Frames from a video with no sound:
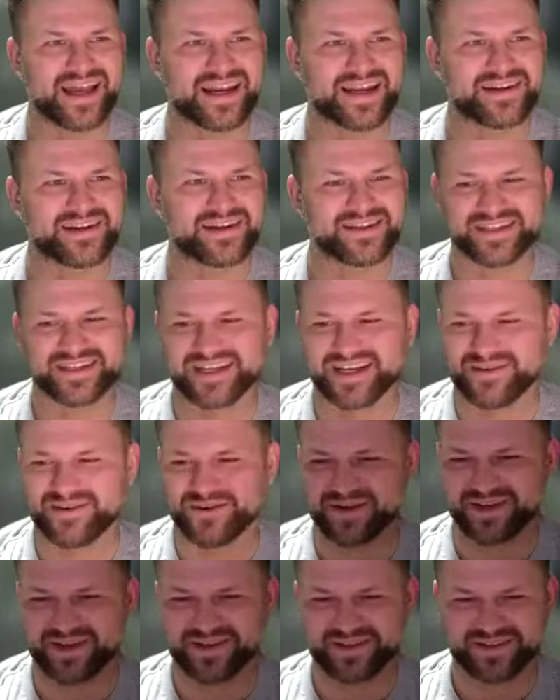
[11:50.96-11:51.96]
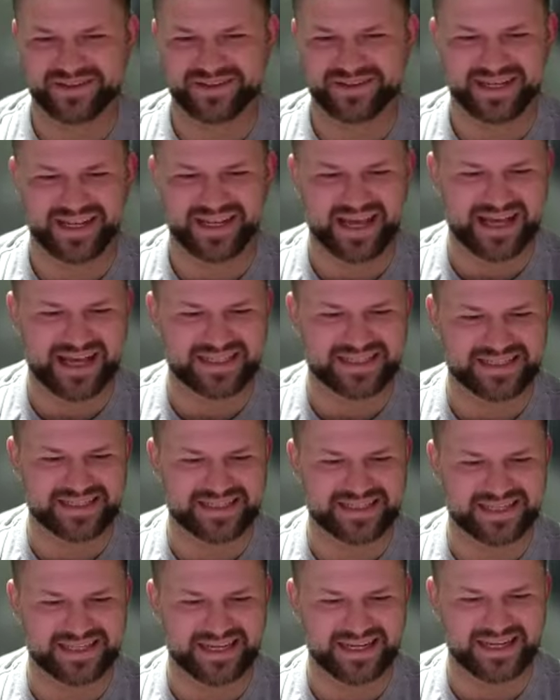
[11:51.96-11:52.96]
it on what do you call it? The
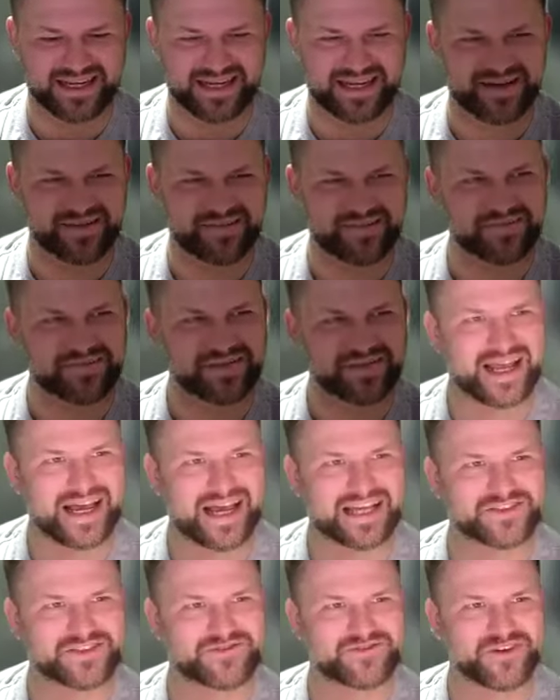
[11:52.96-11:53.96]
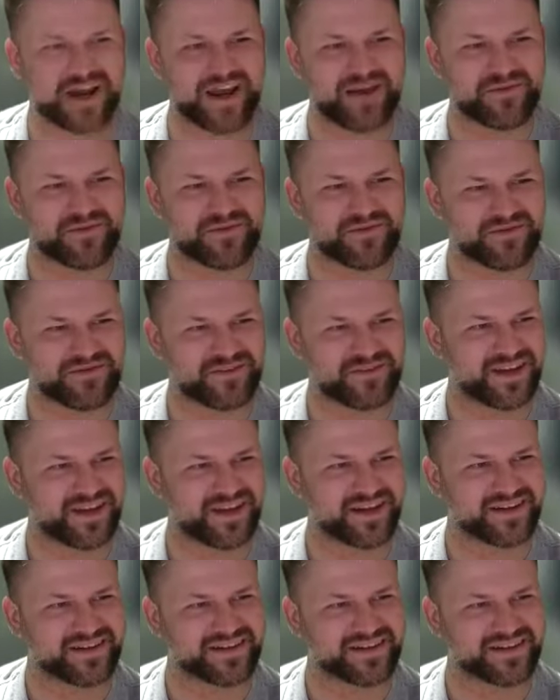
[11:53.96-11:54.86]
last frame of the video.